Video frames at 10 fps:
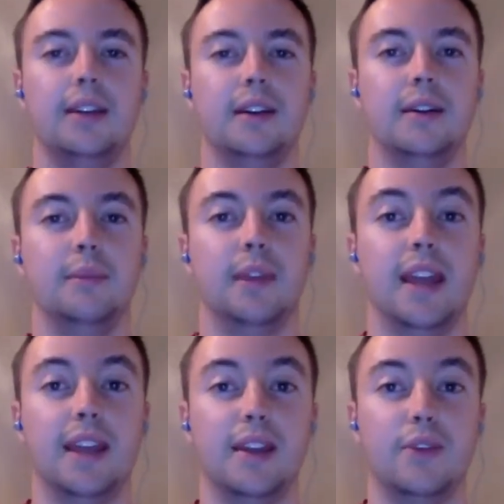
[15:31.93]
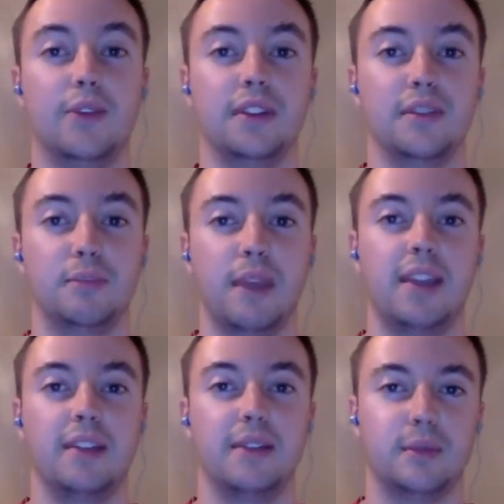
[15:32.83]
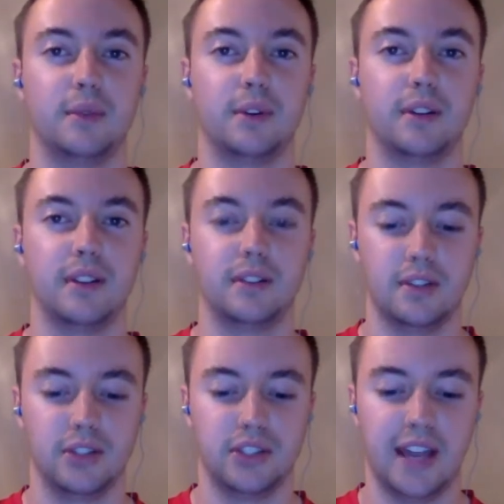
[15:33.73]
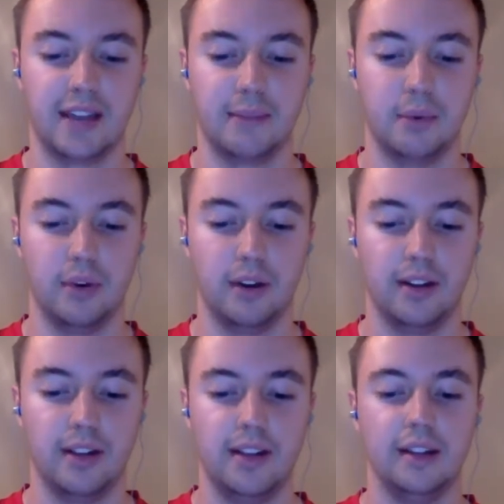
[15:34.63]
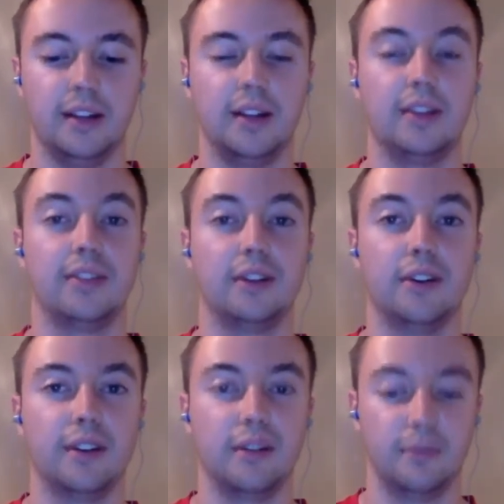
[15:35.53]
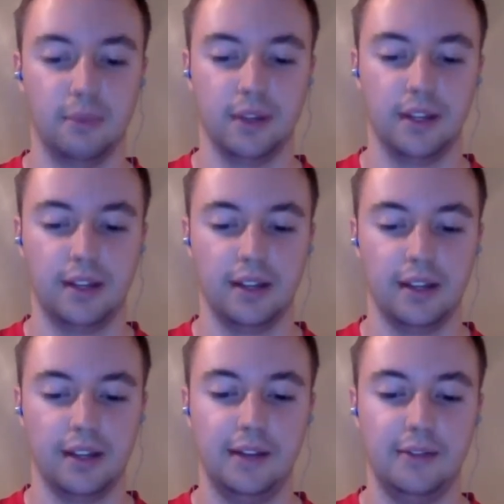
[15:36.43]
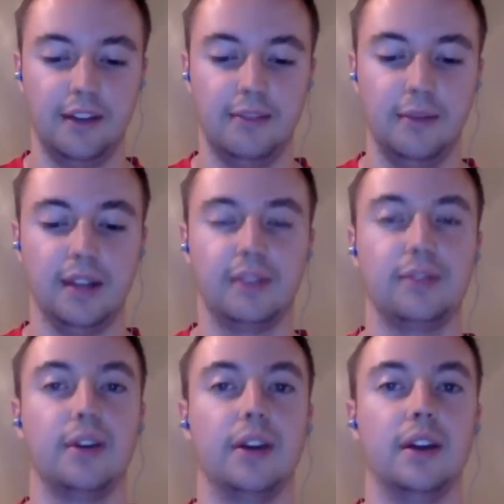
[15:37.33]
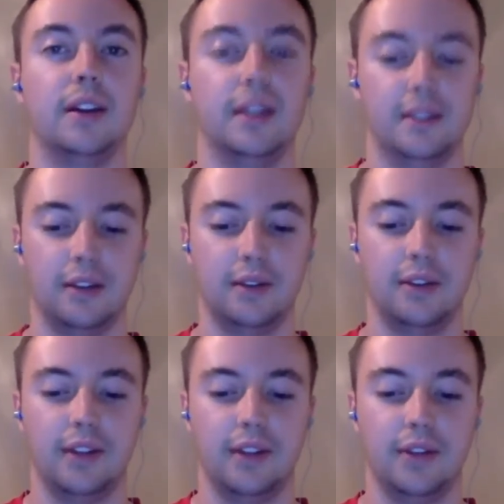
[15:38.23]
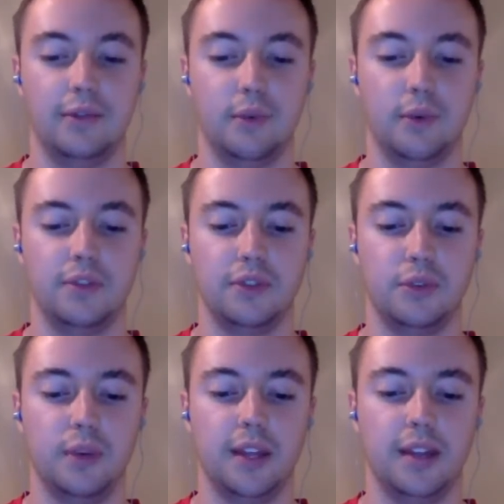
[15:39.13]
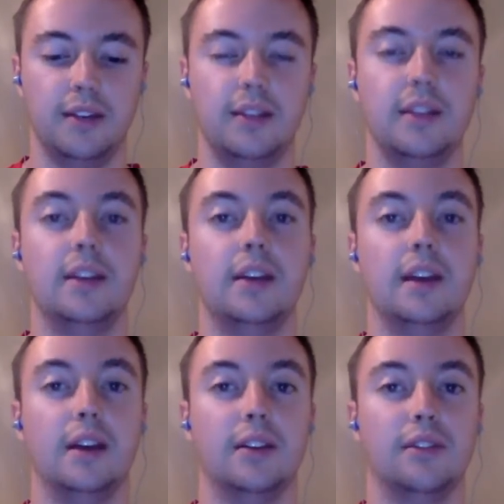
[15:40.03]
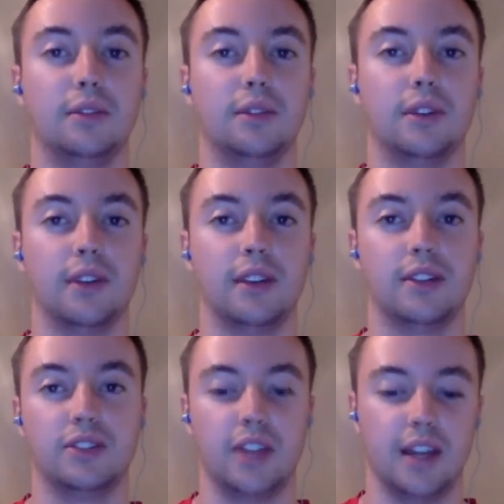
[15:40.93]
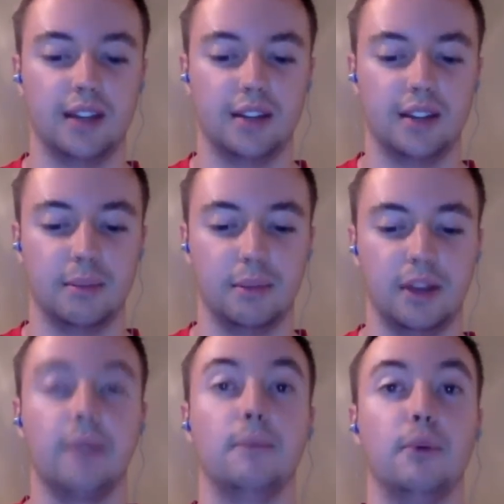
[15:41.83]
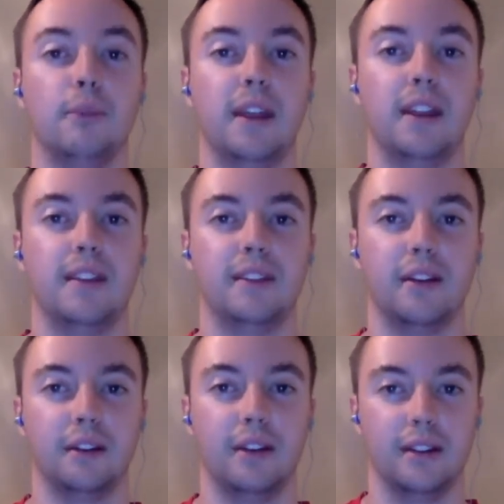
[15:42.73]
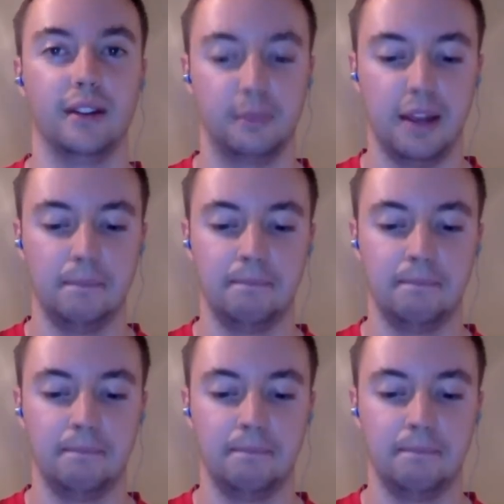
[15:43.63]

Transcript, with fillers: And heading over to Spain, we're going to touch on Shaq Moore. He started and played 85 minutes for Tenerife in their 4-2 win. So congrats to Shaq picking up more minutes there in Spain.